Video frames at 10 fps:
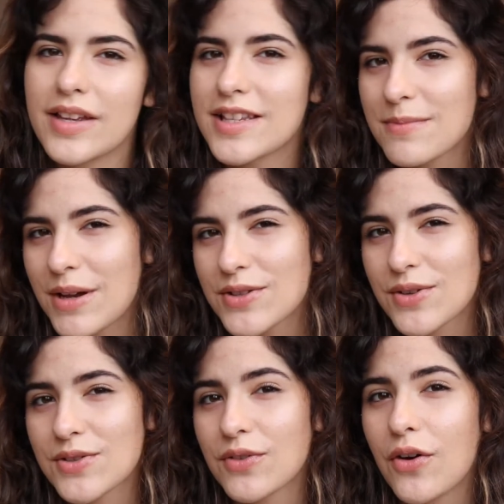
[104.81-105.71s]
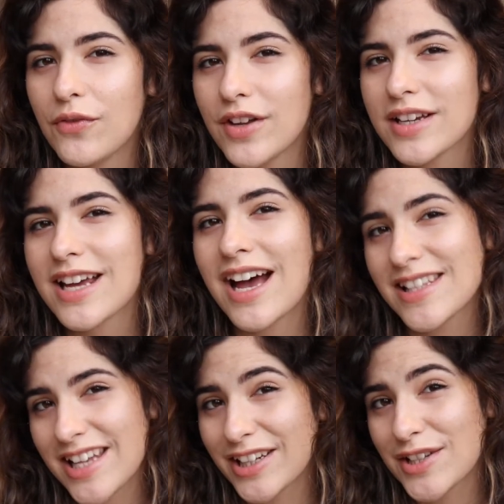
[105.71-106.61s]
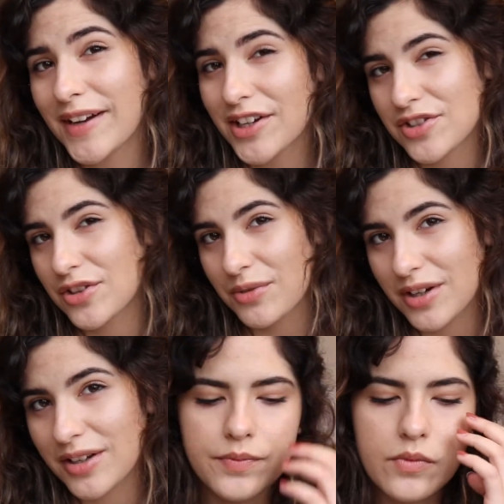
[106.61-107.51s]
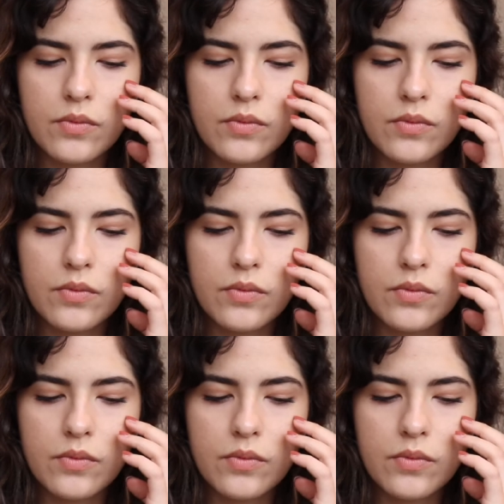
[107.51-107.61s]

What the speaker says: It's the main source of conflict and satisfaction in the reader.